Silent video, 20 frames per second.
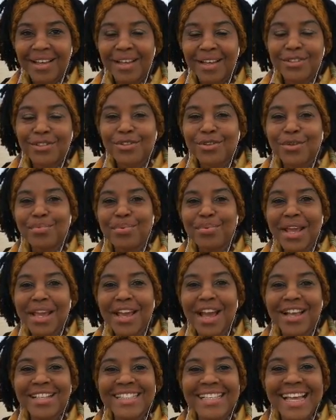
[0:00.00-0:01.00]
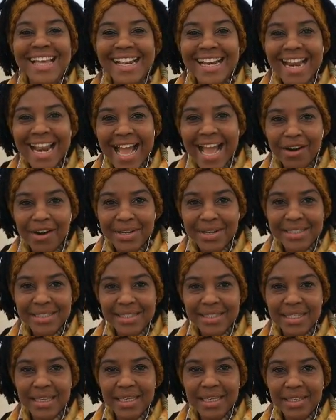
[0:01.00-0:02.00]
to bring us
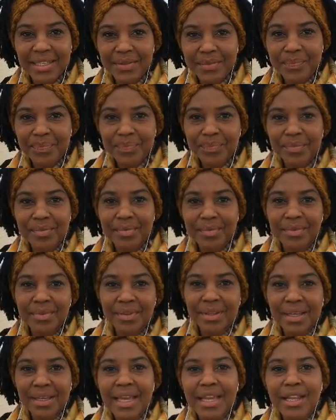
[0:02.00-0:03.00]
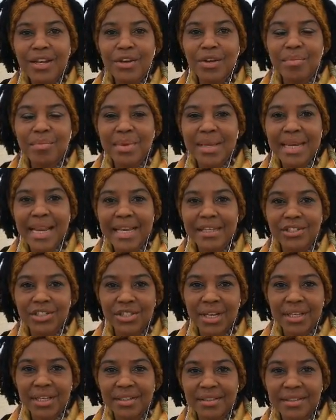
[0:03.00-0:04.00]
clarity,
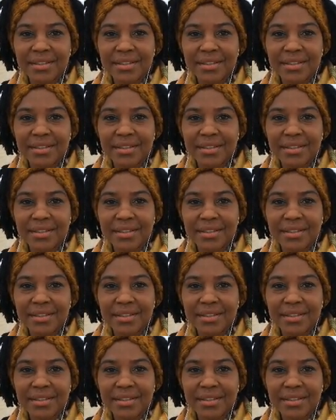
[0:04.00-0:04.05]
illumination,